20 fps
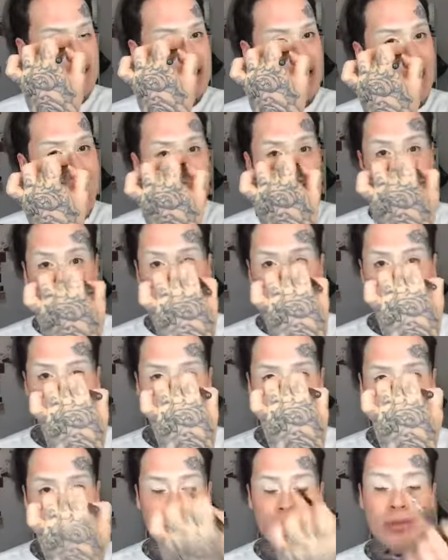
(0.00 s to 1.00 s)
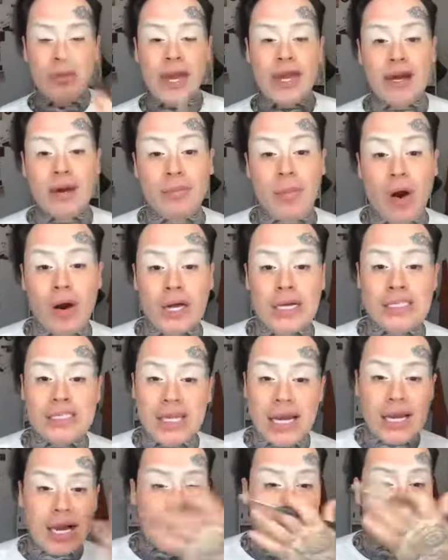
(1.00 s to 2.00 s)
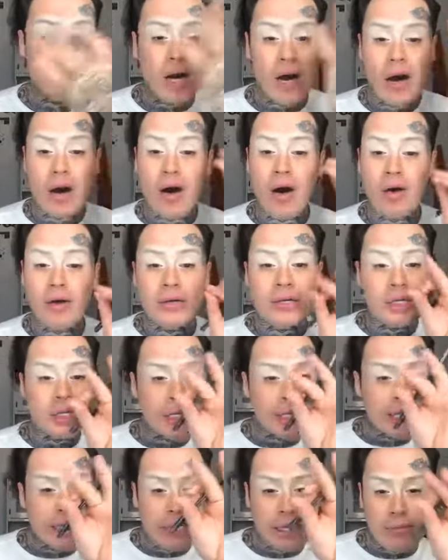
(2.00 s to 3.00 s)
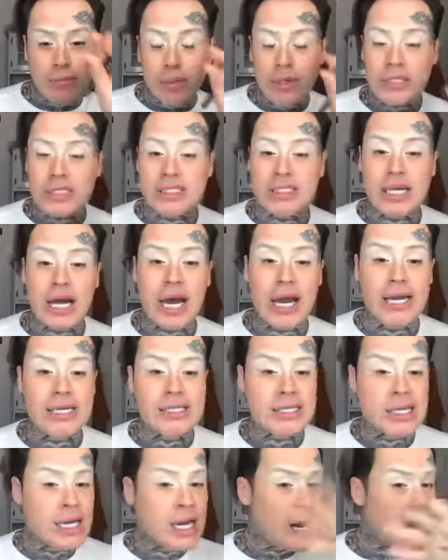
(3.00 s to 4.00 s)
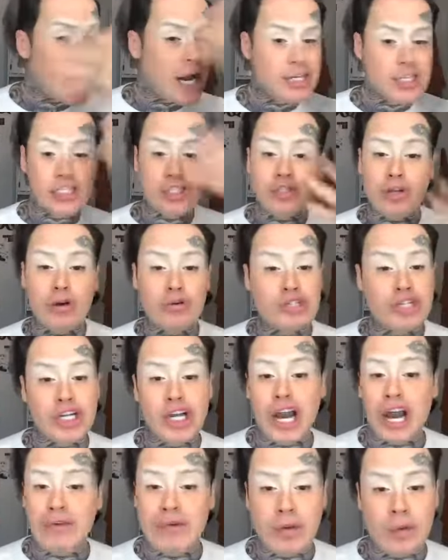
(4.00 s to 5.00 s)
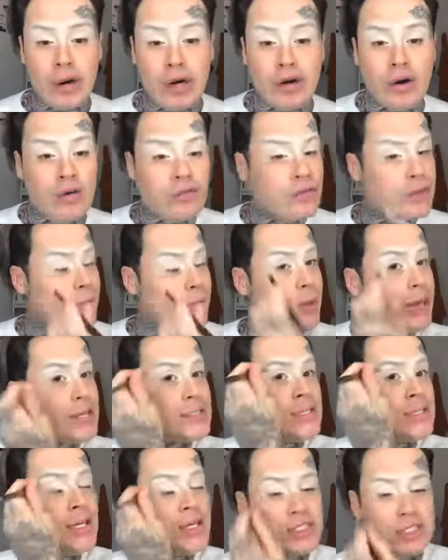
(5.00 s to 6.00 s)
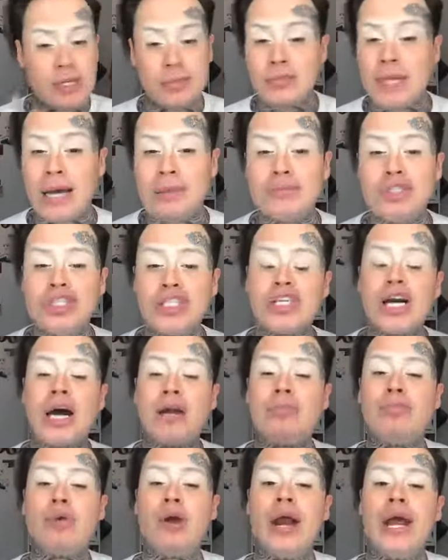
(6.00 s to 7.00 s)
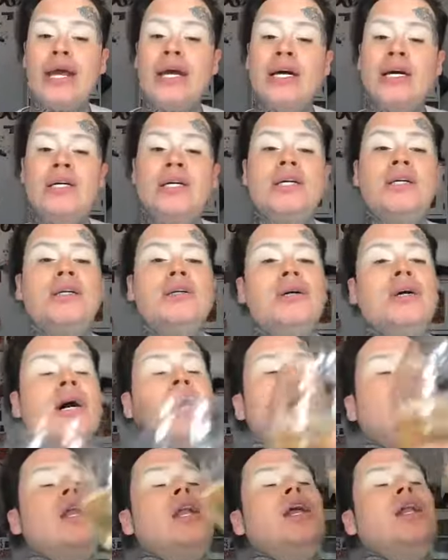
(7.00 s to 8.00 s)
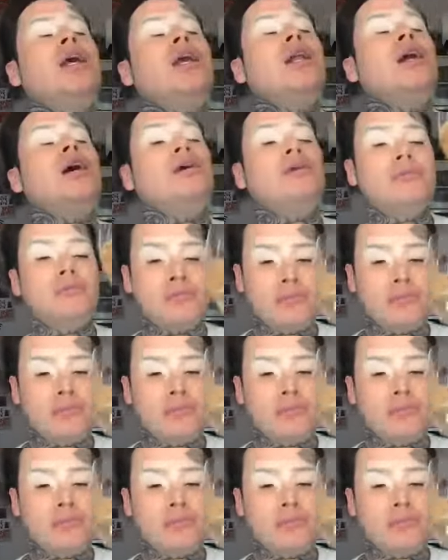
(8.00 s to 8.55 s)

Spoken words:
And I'm a sloppy makeup artist. Like, I'm not all clean and precise. I just throw shit everywhere and hope for the best. Sometimes you just gotta pray. Ha-la-la-la.